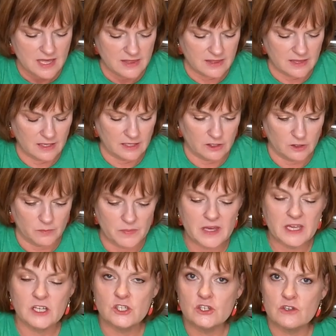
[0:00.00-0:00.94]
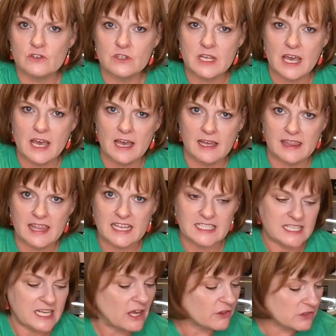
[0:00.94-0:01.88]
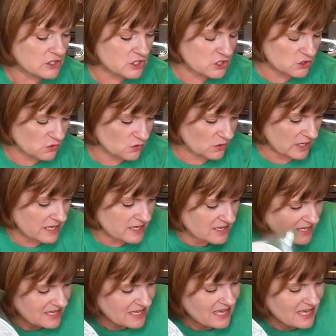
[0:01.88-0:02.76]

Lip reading: the little pictures that tell the story.